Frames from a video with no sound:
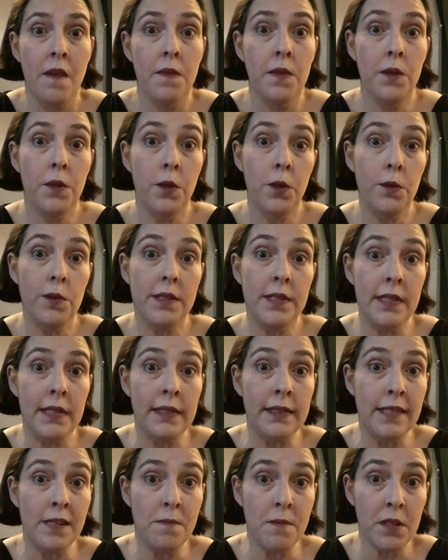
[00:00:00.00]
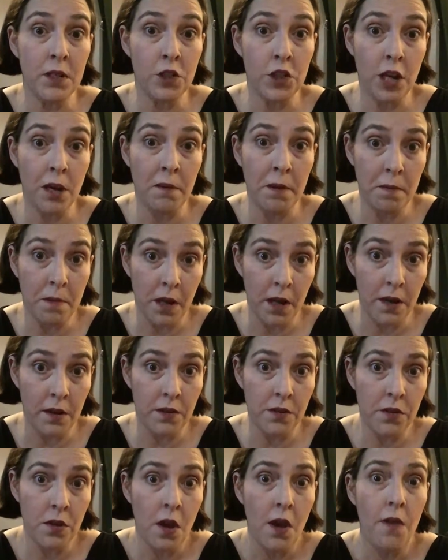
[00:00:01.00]
The new 60 ml chubby
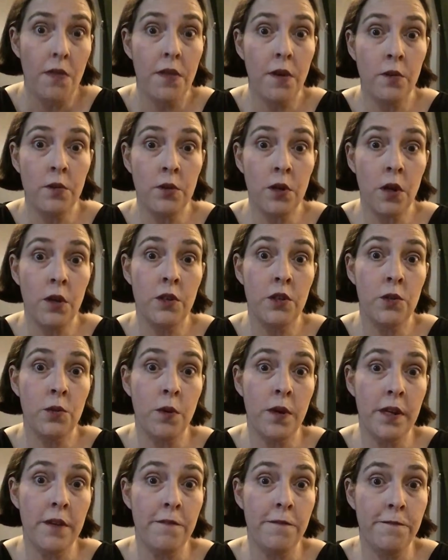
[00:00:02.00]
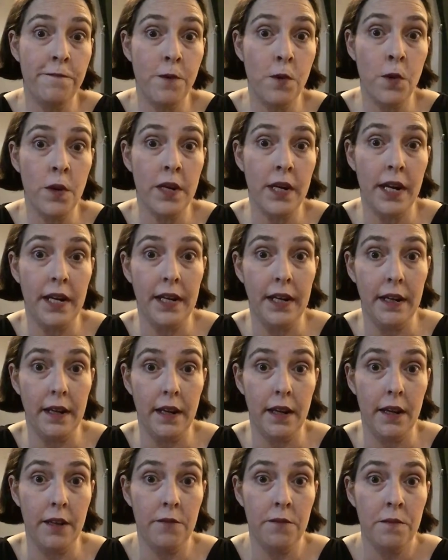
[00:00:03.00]
bottles, those are
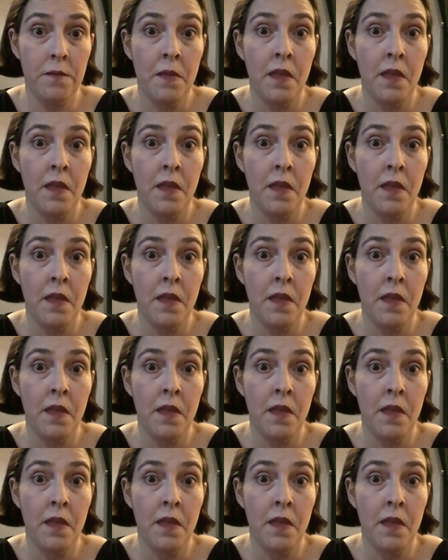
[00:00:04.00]
$24.99.